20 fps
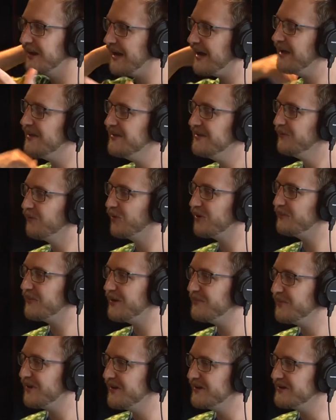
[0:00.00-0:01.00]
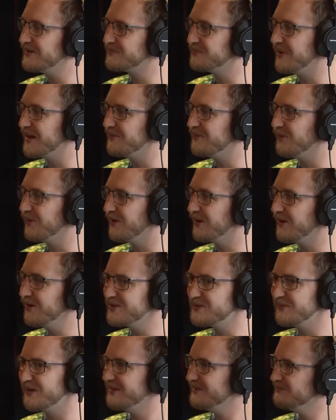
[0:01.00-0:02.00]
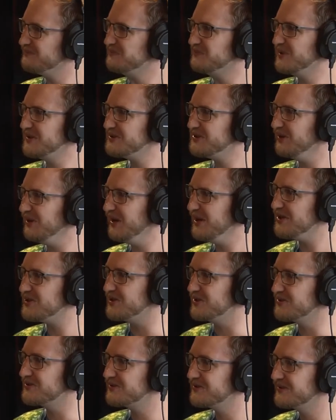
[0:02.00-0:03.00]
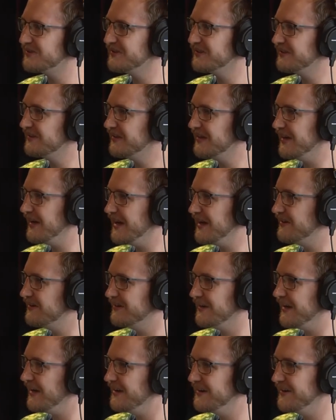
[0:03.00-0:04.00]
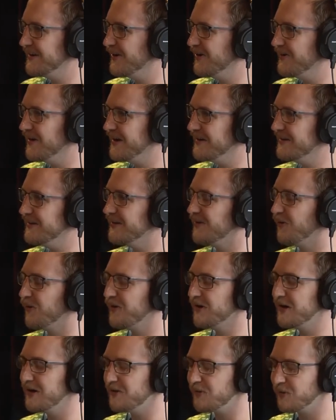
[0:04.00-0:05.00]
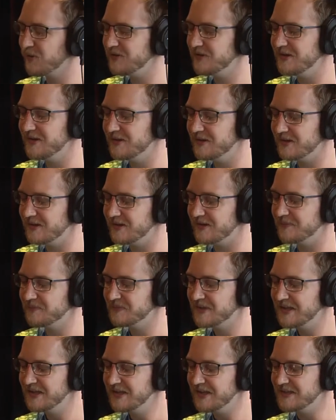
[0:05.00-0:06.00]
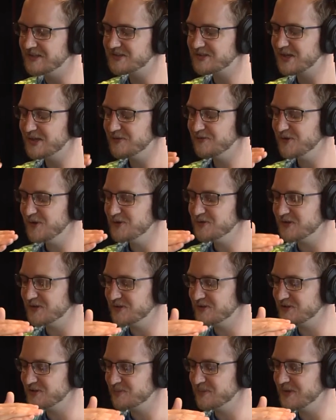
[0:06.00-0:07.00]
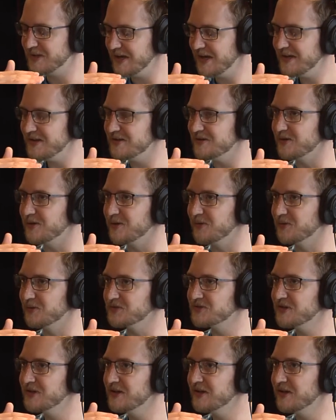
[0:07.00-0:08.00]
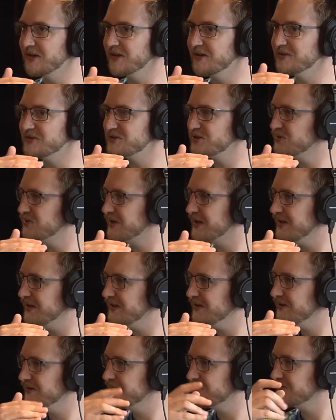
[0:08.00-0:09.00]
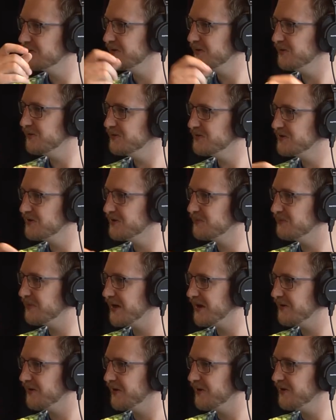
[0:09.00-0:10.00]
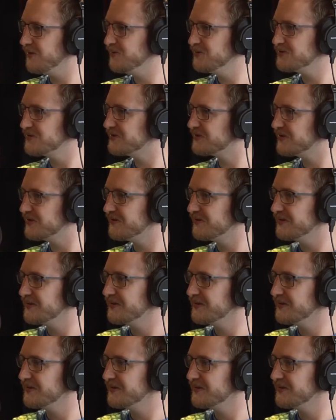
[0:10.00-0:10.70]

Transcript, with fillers: I, one of my buddies made me one of those i'm like it's delicious I, I hadn't had no idea or or the uh, instead of using spaghetti noodles uh, zucchini noodles you can buy mm-hmm. those no i haven't